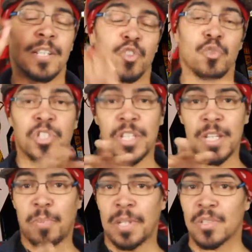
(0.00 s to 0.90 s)
So
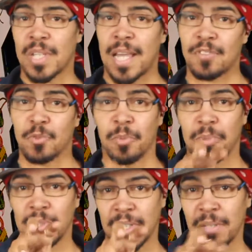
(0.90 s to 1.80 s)
she appears to have some
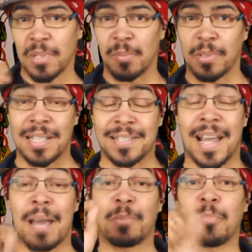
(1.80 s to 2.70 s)
ability to manipulate
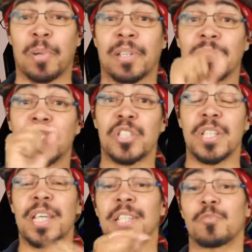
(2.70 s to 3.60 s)
time, and apparently
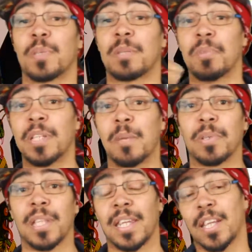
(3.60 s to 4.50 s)
she has been
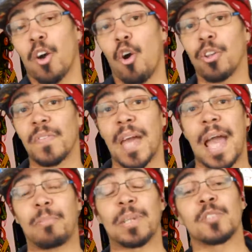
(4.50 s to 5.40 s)
manipulating all of the
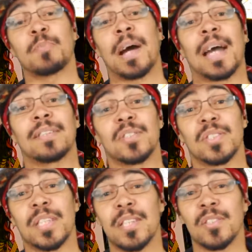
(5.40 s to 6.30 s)
happenings behind the
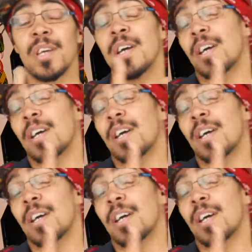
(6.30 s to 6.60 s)
scenes